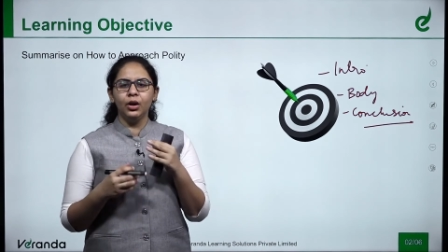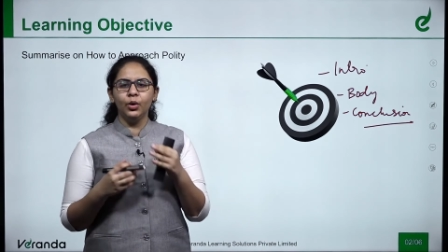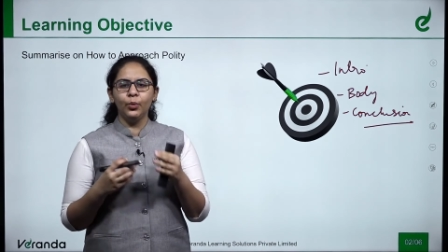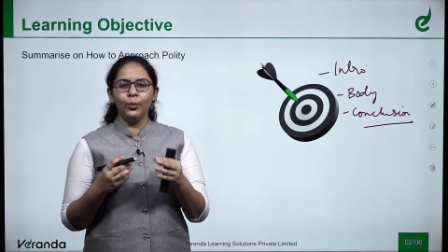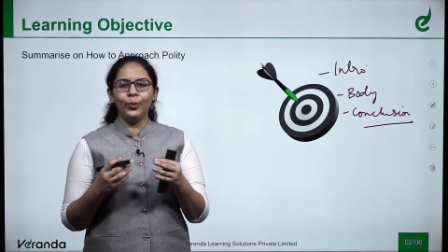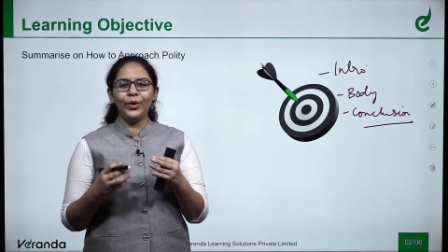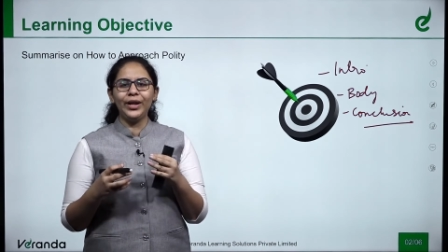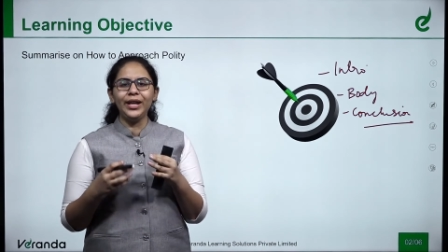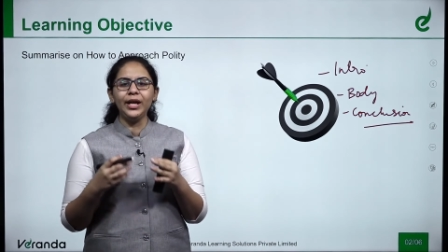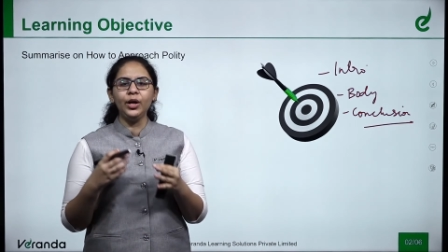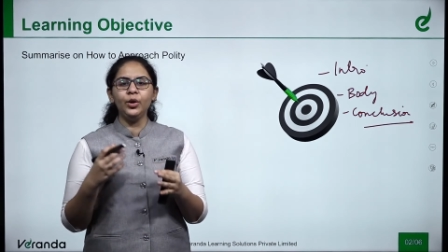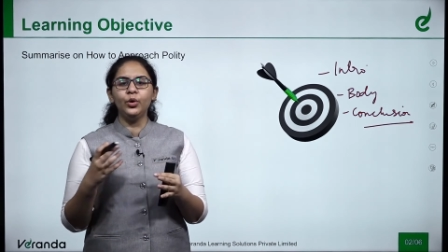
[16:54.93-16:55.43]

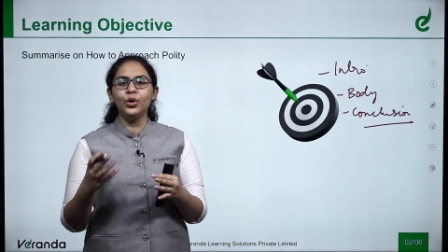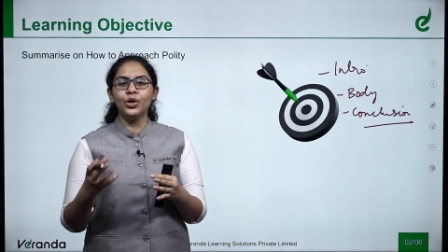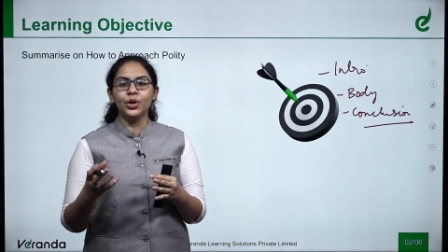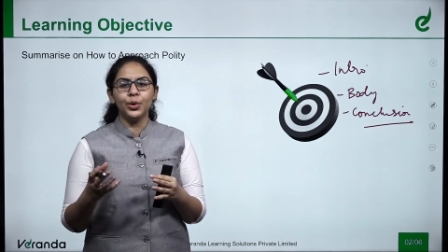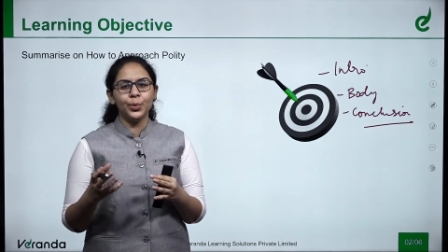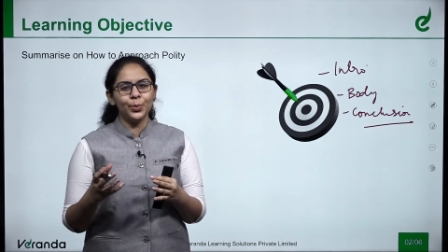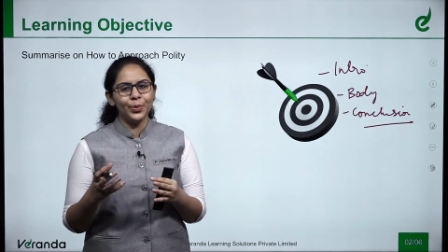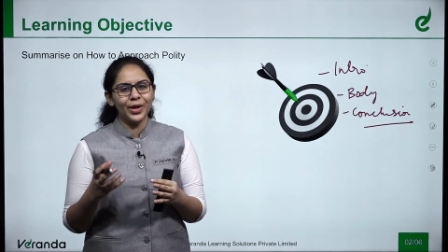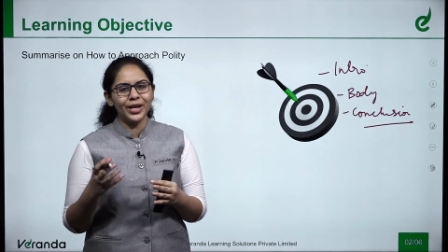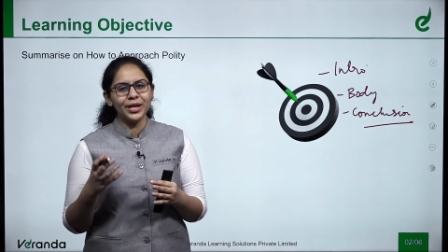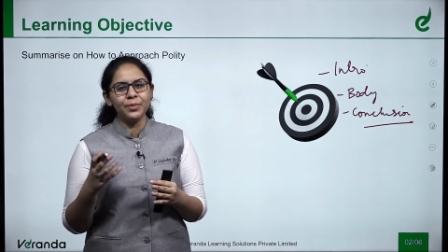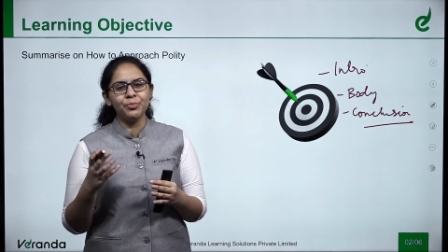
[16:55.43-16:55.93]
very good,
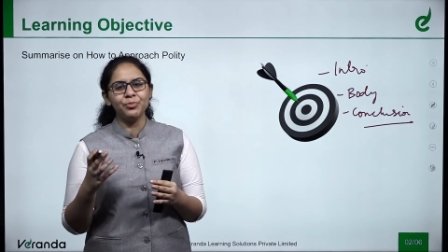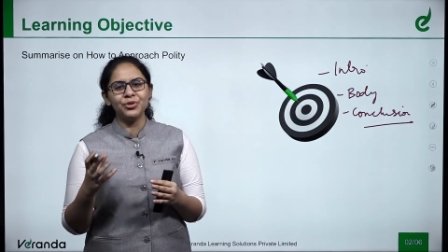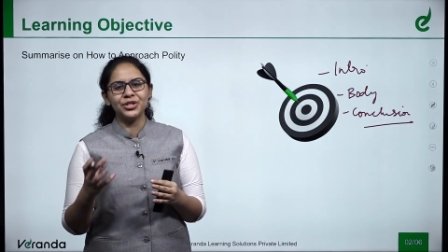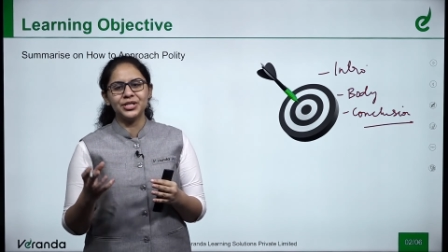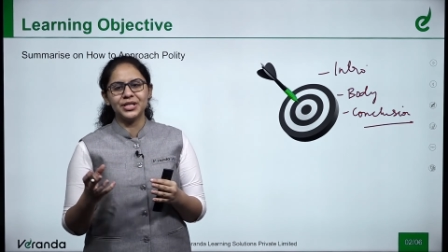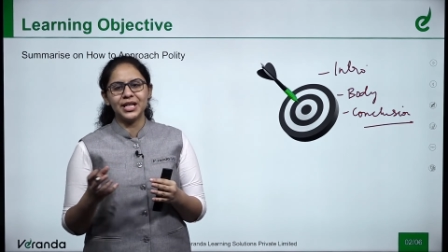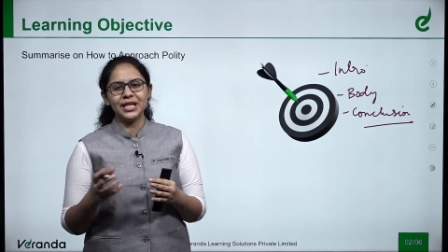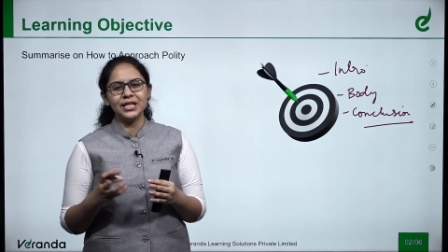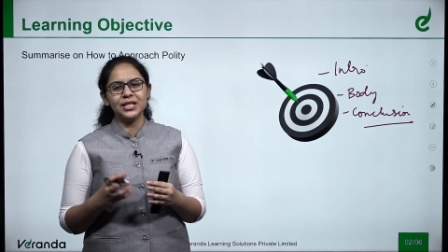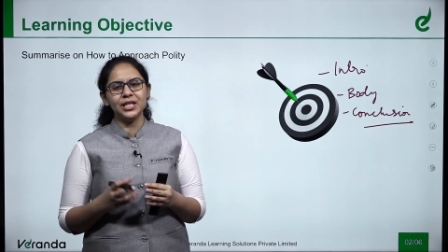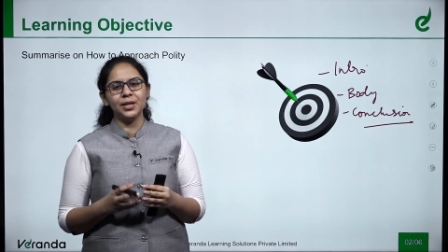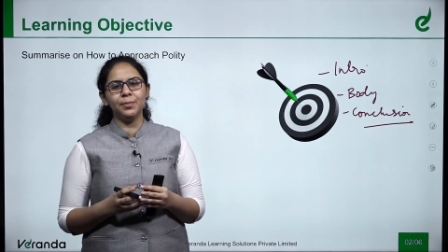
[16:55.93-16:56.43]
very
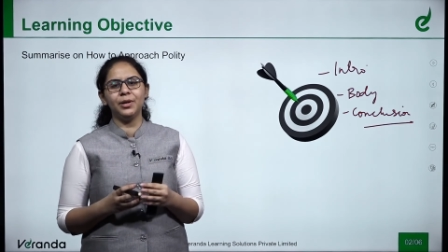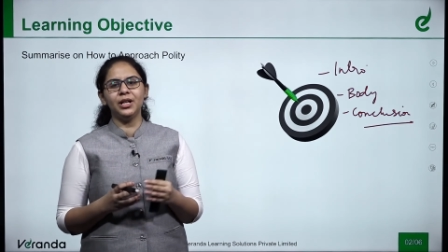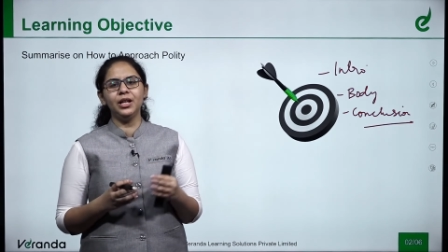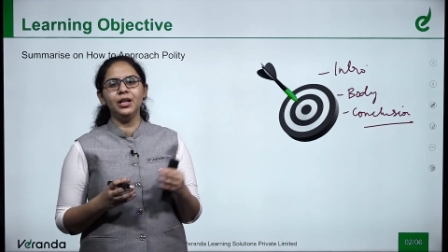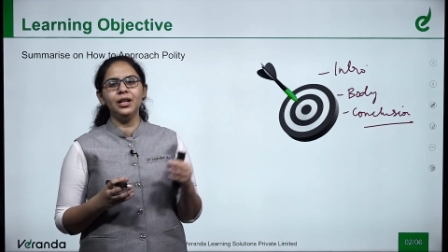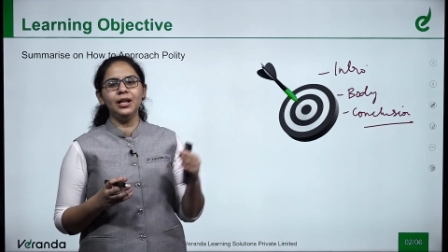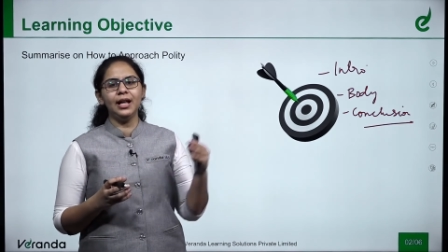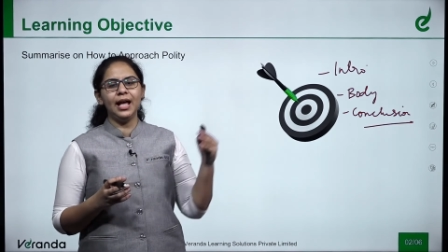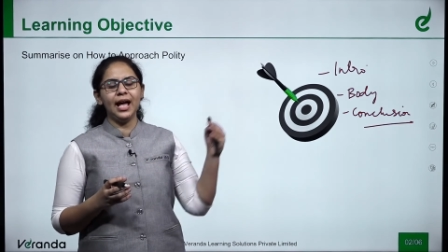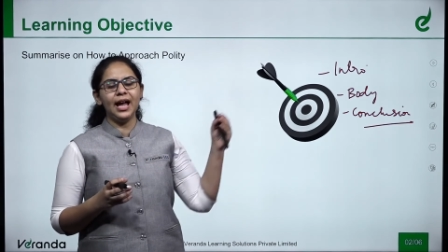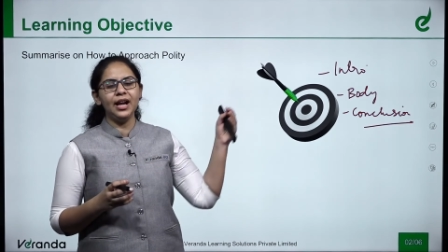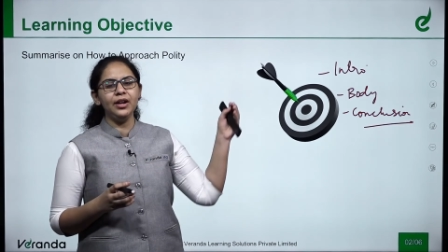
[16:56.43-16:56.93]

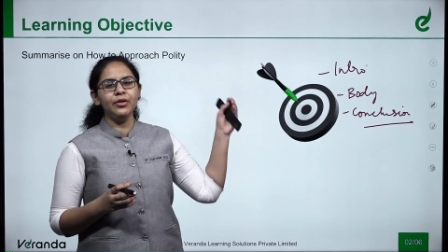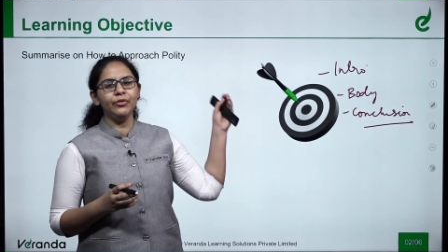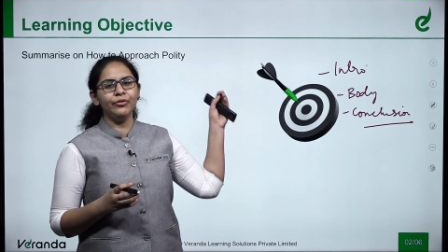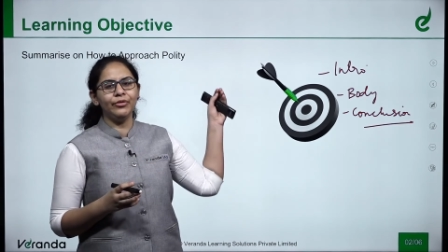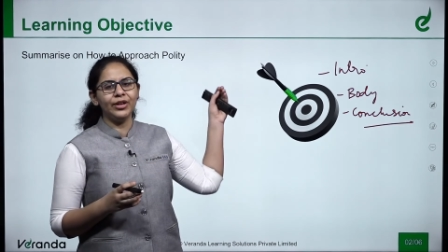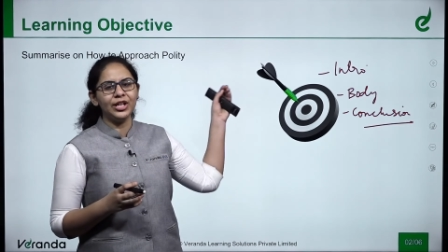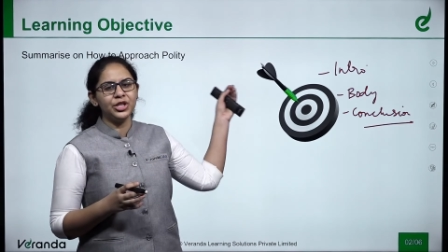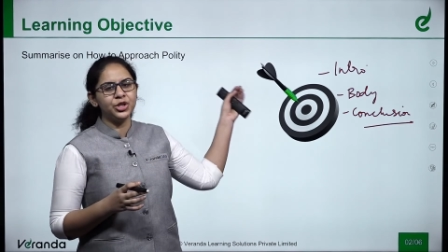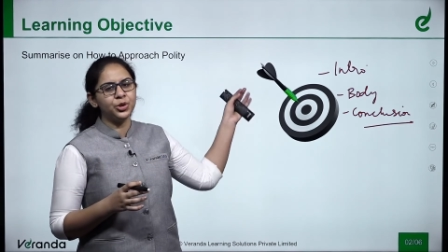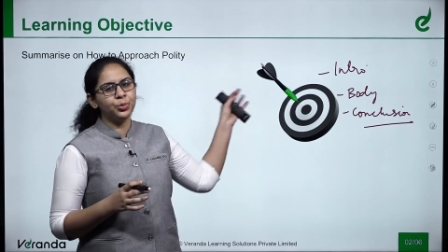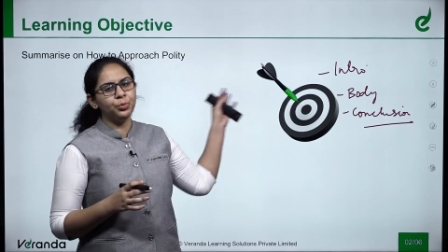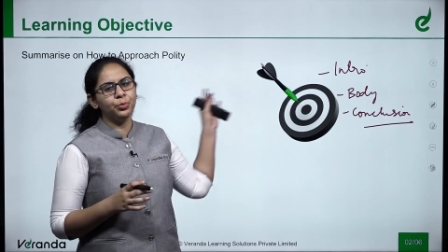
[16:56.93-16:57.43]
presentable and
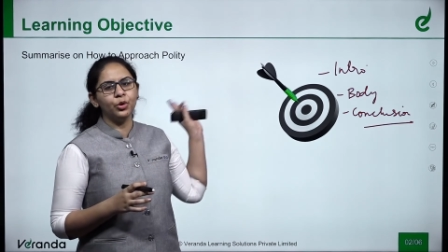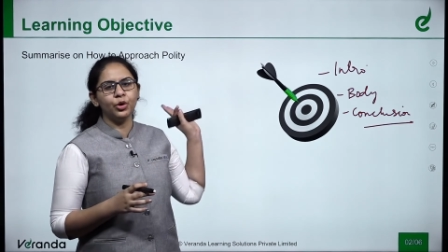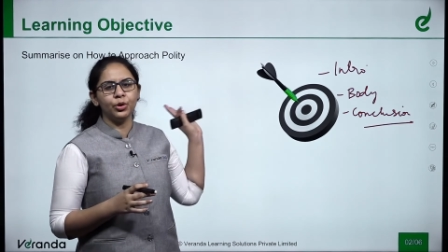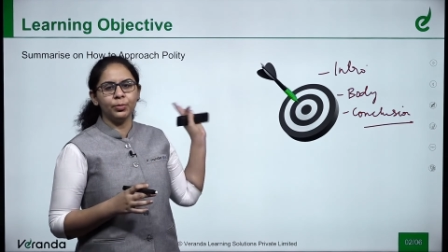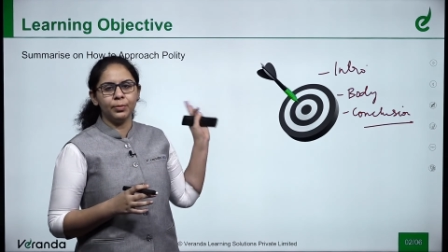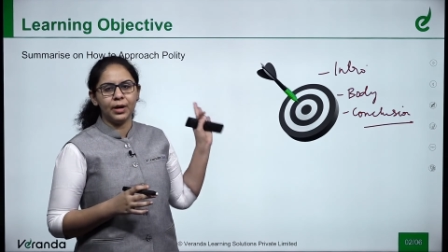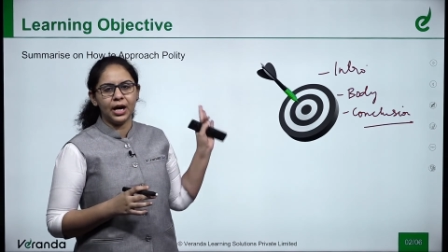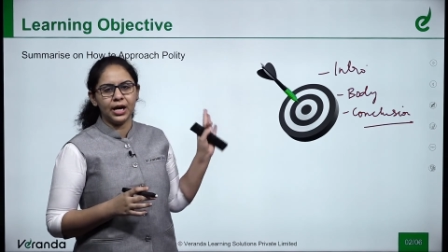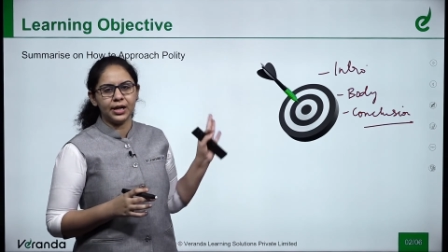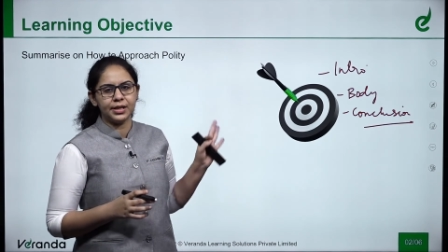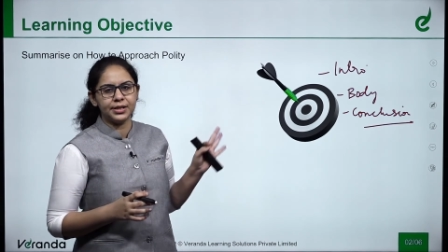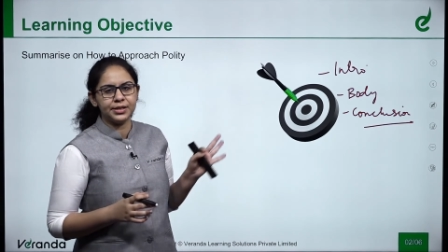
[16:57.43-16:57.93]
fetch more
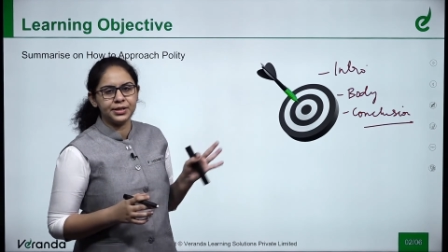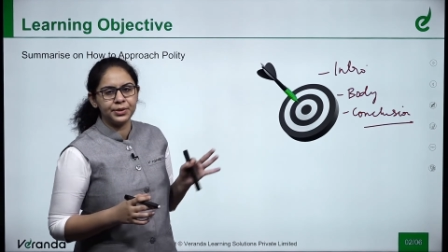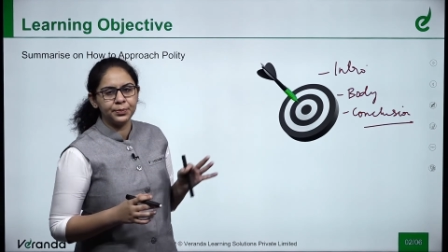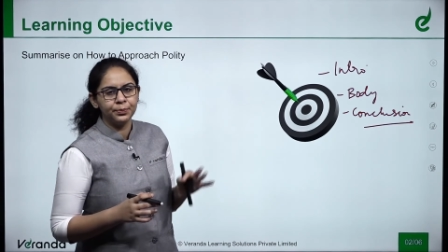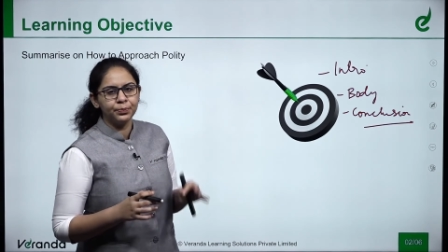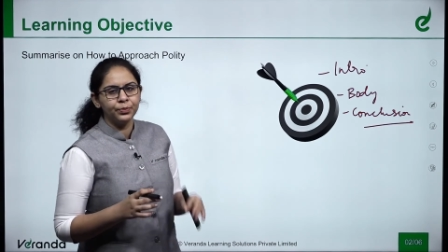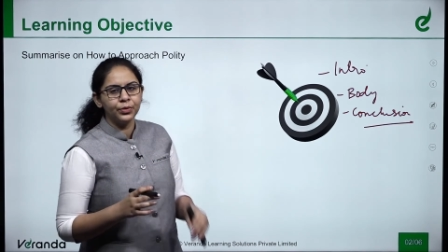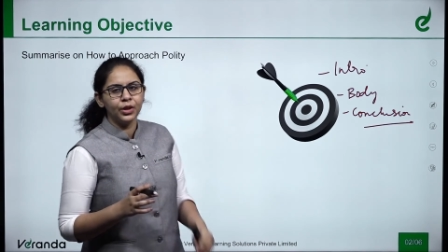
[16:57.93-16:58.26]
marks.